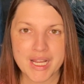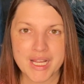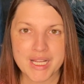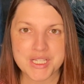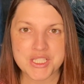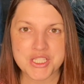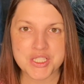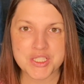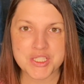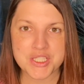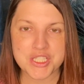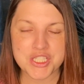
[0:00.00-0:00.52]

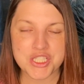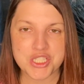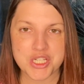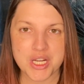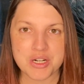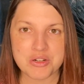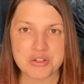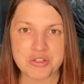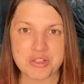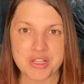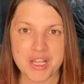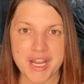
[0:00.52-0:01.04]
just in
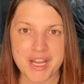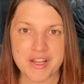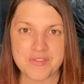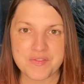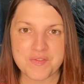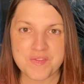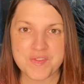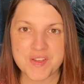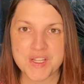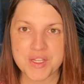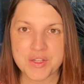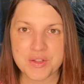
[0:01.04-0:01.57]
general, I
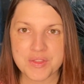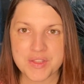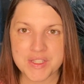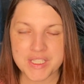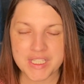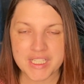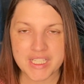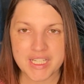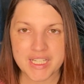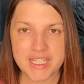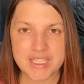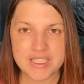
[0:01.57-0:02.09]
feel the
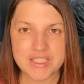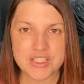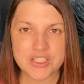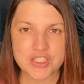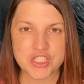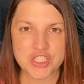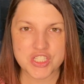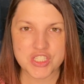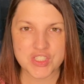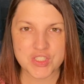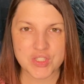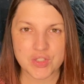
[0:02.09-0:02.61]
need to
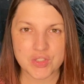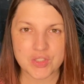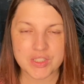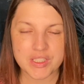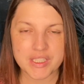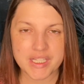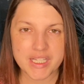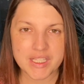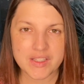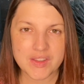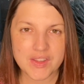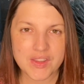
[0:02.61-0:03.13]
just
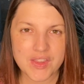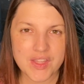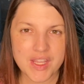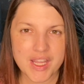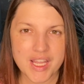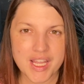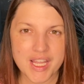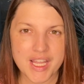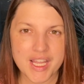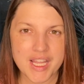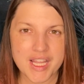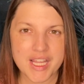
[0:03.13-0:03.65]
clean
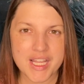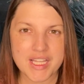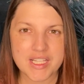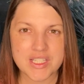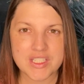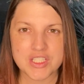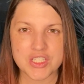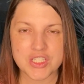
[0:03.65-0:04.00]
things,